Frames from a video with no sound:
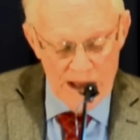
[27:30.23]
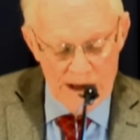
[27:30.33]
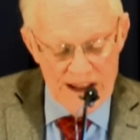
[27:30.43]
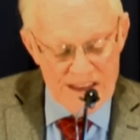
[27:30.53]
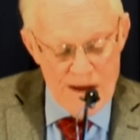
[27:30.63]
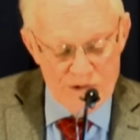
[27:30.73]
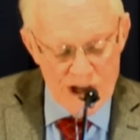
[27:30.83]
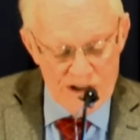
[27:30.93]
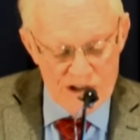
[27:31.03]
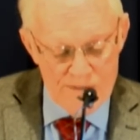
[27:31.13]
And let them
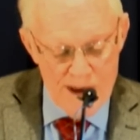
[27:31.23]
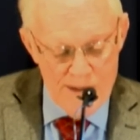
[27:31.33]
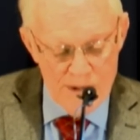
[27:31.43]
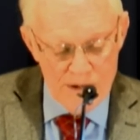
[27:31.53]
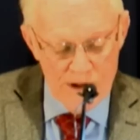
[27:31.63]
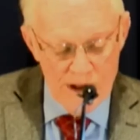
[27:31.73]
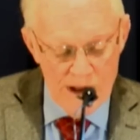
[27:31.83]
judge the people.